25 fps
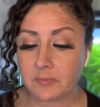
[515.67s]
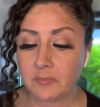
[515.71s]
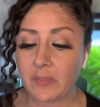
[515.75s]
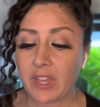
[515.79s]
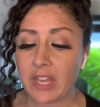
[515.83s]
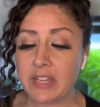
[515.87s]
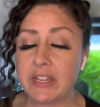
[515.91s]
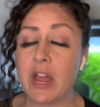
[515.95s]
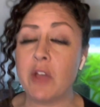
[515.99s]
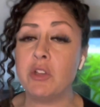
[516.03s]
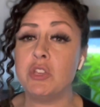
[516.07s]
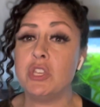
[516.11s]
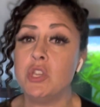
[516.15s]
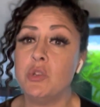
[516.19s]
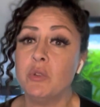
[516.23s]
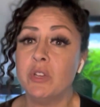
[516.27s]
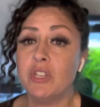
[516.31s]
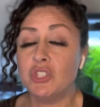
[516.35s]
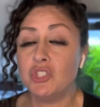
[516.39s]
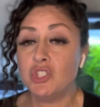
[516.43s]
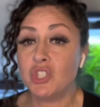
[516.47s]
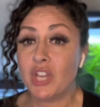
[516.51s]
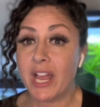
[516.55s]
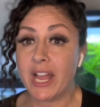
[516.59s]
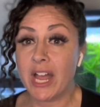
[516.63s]
Now you can
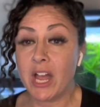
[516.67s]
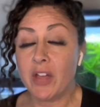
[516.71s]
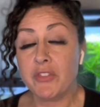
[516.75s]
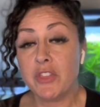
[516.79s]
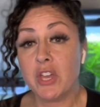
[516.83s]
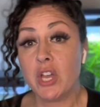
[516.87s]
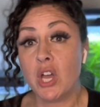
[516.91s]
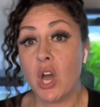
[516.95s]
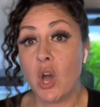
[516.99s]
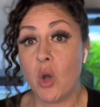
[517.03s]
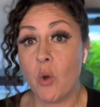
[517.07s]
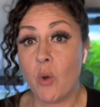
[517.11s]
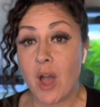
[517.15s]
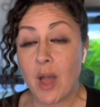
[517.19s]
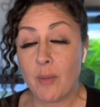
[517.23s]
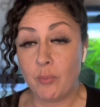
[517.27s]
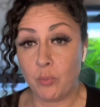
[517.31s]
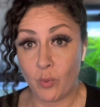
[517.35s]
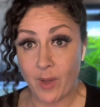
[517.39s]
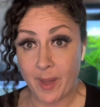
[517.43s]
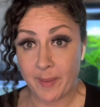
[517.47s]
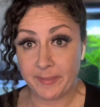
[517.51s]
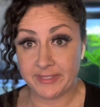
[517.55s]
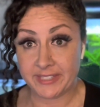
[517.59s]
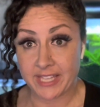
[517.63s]
check out the Co-op
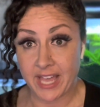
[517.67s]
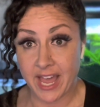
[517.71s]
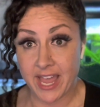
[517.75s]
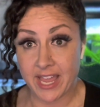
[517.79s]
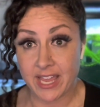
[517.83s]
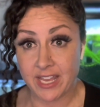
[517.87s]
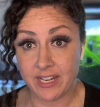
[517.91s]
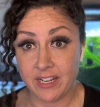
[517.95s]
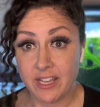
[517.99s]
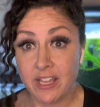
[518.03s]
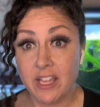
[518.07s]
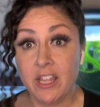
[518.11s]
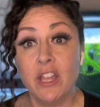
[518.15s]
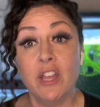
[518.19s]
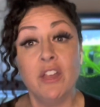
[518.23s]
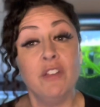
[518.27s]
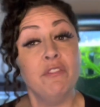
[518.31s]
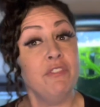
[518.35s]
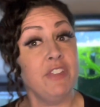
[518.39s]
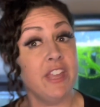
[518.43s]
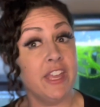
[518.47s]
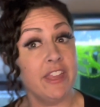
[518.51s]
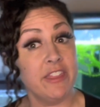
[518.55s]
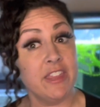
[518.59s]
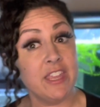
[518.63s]
website
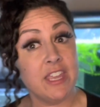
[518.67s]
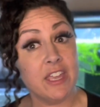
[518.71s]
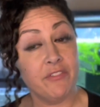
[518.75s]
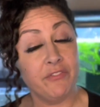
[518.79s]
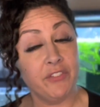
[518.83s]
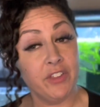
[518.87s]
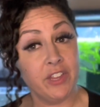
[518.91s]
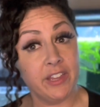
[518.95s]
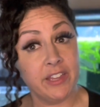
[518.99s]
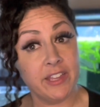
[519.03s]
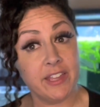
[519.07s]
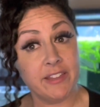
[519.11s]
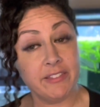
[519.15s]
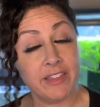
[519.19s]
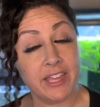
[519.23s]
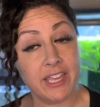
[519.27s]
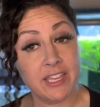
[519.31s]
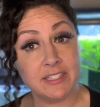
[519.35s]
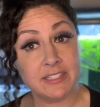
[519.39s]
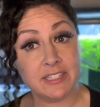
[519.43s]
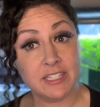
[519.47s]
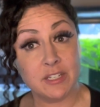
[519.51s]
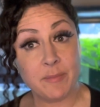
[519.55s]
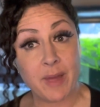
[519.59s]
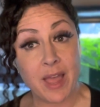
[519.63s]
via the affiliate
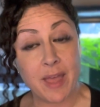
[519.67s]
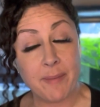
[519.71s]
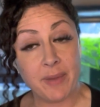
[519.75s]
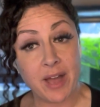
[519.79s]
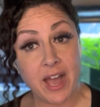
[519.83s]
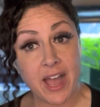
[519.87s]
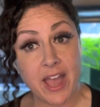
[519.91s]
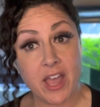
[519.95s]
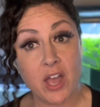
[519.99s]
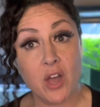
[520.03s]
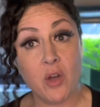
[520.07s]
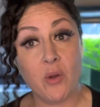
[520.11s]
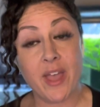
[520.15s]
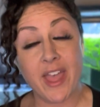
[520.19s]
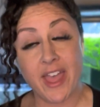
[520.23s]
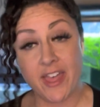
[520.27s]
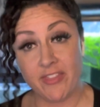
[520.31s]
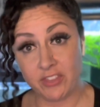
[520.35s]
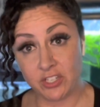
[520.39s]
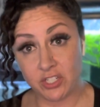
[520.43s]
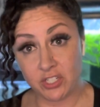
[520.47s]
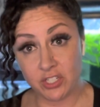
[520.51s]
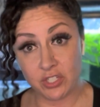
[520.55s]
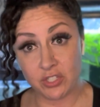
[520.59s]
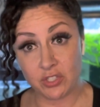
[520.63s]
links in my bio and
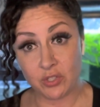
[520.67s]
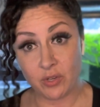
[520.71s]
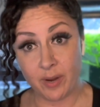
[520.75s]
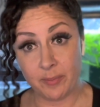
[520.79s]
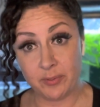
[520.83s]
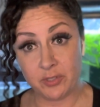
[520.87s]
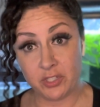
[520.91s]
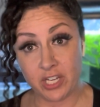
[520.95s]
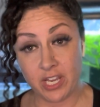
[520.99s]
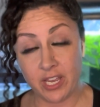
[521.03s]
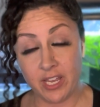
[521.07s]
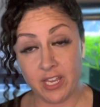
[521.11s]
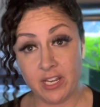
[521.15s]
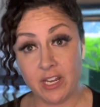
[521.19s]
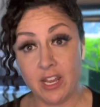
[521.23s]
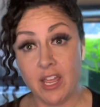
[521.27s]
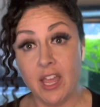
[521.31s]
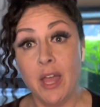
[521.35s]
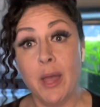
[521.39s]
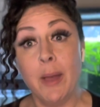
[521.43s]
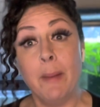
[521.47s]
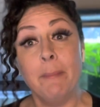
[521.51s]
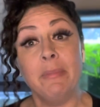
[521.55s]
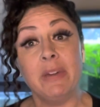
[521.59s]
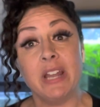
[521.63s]
the description,
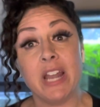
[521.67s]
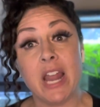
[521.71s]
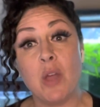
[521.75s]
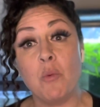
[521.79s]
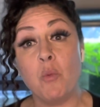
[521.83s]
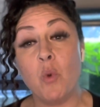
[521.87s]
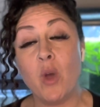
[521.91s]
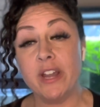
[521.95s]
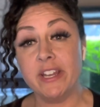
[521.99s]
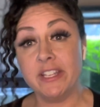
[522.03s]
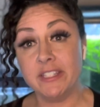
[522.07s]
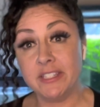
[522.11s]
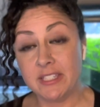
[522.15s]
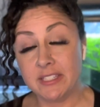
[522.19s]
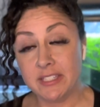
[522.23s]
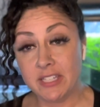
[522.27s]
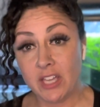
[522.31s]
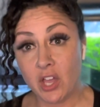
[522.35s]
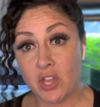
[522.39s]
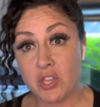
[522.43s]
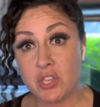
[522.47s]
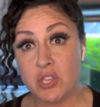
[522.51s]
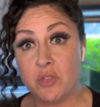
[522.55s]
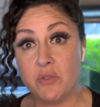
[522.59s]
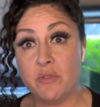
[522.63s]
but I wanted to
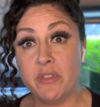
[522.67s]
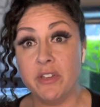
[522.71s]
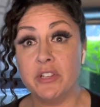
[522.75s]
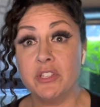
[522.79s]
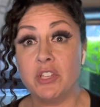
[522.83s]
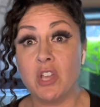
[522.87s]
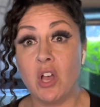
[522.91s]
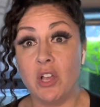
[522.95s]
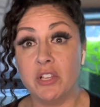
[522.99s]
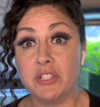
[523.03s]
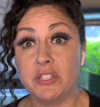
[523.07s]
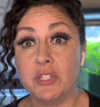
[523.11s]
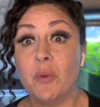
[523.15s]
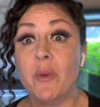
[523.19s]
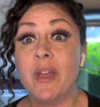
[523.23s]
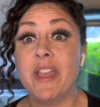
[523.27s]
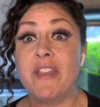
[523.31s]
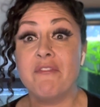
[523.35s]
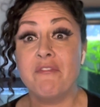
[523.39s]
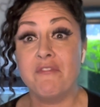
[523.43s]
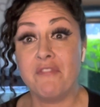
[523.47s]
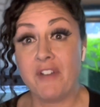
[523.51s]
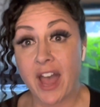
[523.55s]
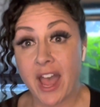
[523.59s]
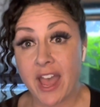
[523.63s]
tell you there's also a
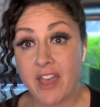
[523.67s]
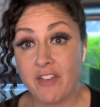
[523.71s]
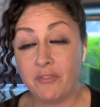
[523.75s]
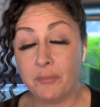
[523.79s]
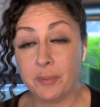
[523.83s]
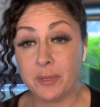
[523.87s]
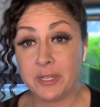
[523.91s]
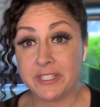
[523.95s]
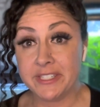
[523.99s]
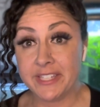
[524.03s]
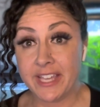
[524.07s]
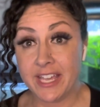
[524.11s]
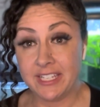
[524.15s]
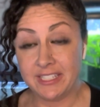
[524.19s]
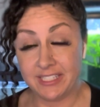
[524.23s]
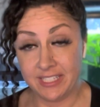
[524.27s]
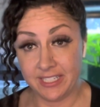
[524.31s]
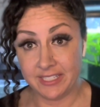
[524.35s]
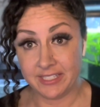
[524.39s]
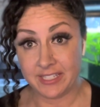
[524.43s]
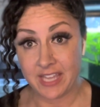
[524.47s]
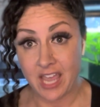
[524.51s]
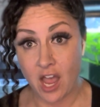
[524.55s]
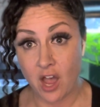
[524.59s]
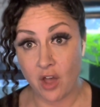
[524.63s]
5%
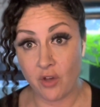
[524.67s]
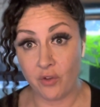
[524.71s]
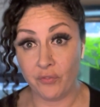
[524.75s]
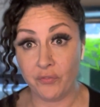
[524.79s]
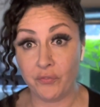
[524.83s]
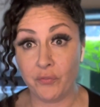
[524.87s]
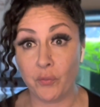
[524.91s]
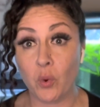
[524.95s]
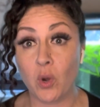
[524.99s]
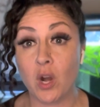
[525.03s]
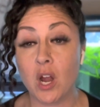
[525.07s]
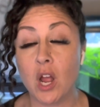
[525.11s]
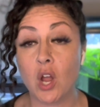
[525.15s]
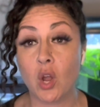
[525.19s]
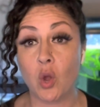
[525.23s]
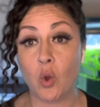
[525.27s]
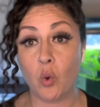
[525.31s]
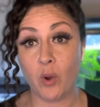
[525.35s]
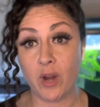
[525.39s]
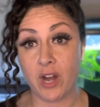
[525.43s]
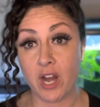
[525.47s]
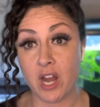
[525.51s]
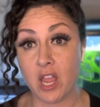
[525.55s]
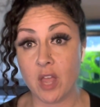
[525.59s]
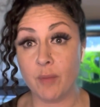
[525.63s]
discount for
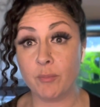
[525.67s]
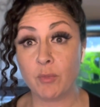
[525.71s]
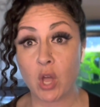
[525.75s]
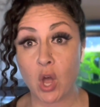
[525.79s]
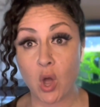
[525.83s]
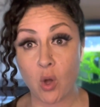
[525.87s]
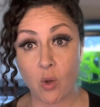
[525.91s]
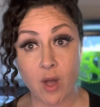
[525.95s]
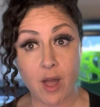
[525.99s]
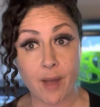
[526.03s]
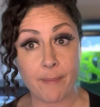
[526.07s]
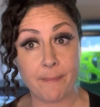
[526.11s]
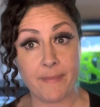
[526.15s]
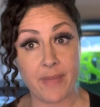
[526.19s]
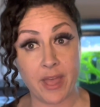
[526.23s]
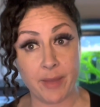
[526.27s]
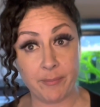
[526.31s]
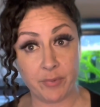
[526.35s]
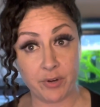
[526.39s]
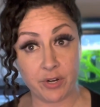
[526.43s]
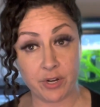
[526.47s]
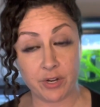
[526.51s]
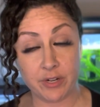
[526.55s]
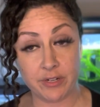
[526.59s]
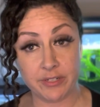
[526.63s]
Aquarium Co-Op
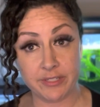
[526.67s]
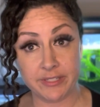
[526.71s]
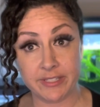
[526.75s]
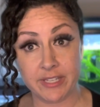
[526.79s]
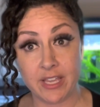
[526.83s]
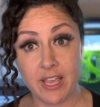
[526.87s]
members.